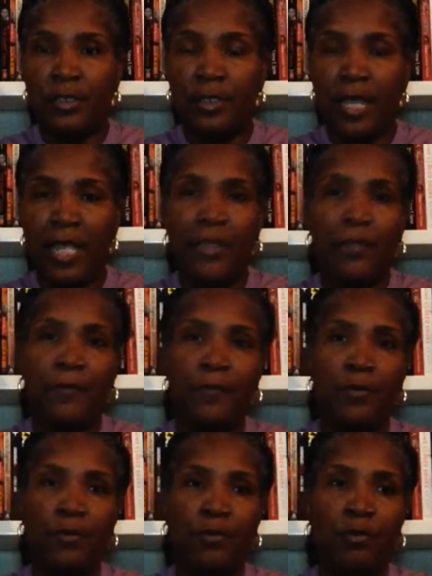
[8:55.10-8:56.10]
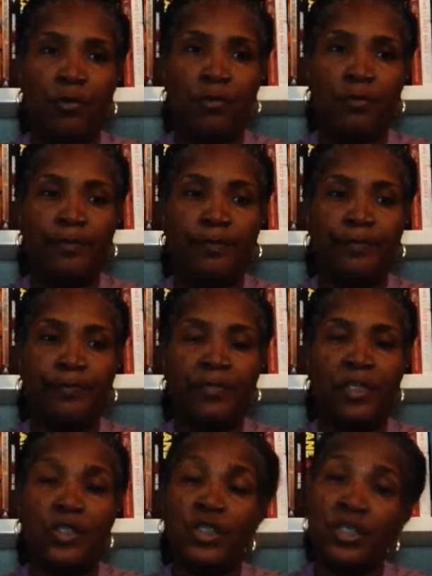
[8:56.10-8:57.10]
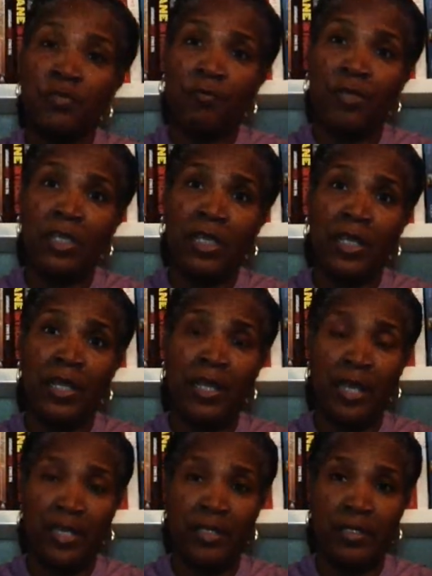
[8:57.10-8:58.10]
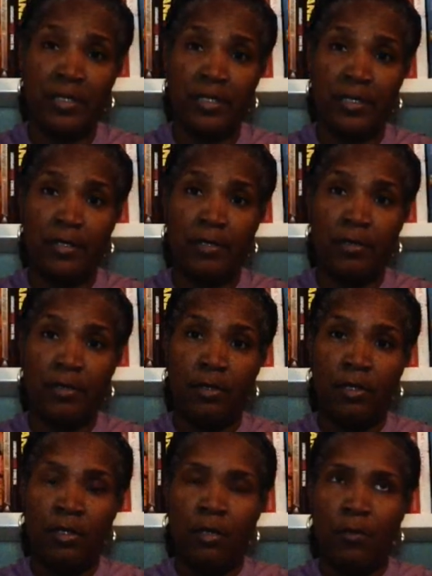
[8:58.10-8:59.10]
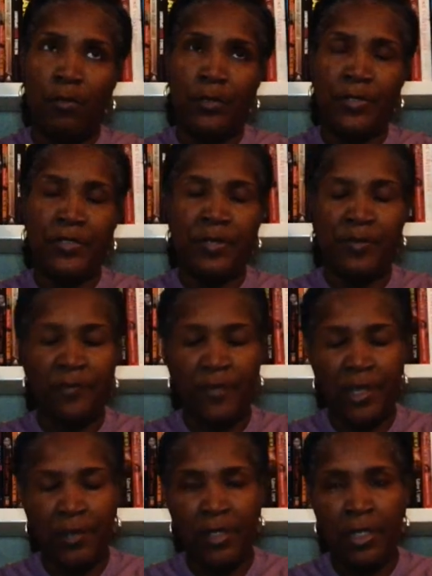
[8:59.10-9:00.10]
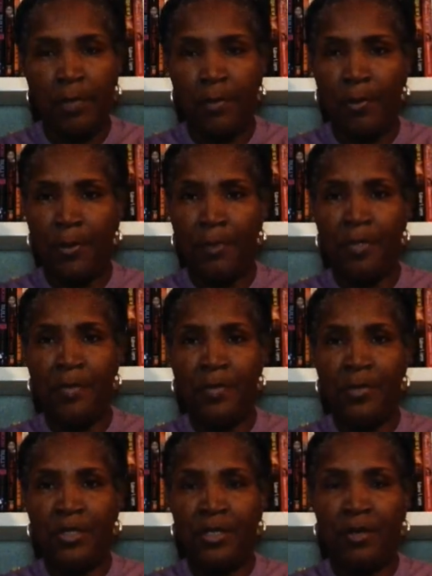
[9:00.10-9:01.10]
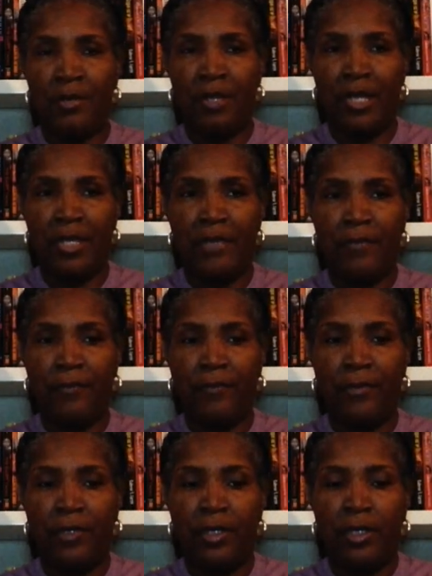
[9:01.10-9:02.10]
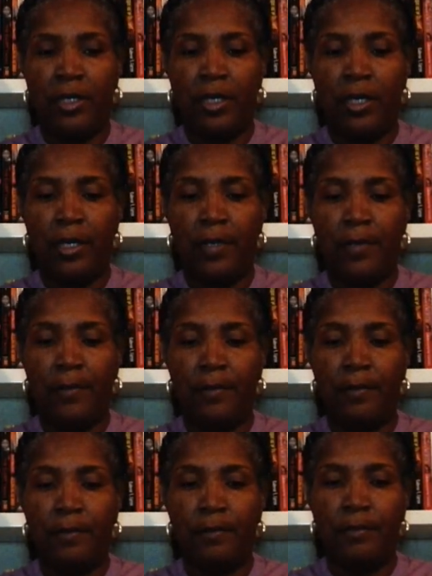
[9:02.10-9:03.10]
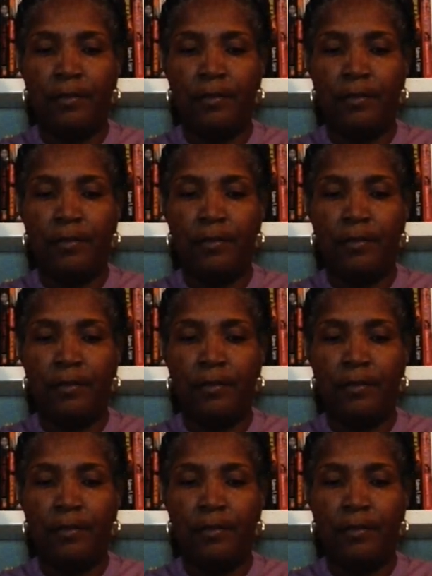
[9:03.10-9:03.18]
at the funeral, she's reconnected with some very important people in her life. Um,